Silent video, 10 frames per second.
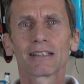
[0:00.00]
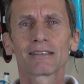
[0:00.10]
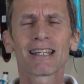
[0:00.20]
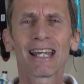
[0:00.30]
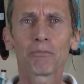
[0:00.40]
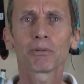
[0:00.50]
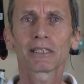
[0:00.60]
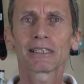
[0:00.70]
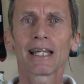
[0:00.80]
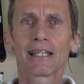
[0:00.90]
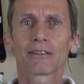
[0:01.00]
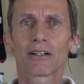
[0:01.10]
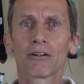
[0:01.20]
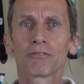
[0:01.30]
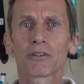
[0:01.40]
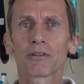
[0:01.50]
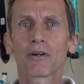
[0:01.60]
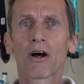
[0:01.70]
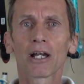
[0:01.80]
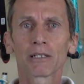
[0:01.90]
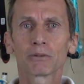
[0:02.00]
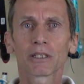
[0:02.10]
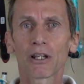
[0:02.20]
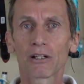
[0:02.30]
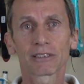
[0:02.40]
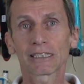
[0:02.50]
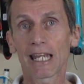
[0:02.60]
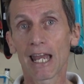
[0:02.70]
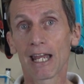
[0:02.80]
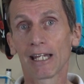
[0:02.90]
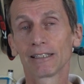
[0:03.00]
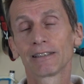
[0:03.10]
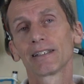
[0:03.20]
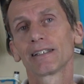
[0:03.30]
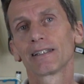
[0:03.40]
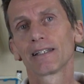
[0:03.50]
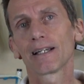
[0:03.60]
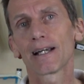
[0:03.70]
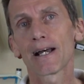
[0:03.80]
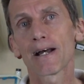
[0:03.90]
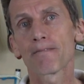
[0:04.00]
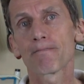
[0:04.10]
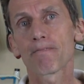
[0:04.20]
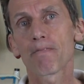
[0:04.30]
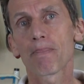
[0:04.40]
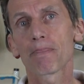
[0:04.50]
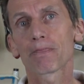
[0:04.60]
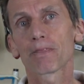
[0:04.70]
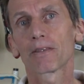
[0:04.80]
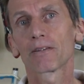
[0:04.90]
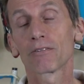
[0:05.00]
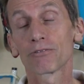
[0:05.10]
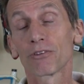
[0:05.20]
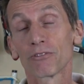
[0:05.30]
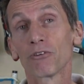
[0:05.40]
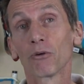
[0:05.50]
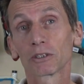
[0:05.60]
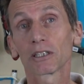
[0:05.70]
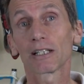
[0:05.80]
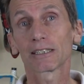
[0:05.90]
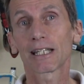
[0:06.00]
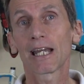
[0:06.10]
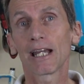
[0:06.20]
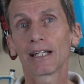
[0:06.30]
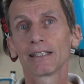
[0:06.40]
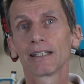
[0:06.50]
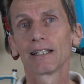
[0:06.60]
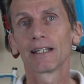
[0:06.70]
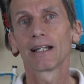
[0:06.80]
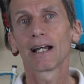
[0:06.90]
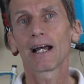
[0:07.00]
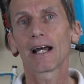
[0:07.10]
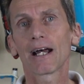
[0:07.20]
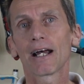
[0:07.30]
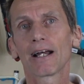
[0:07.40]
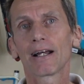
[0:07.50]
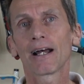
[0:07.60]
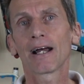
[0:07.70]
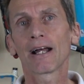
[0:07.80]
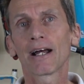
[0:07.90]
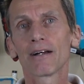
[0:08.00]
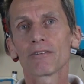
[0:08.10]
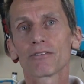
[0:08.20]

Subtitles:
10% of the items that I've scanned, for the forks that I scan, are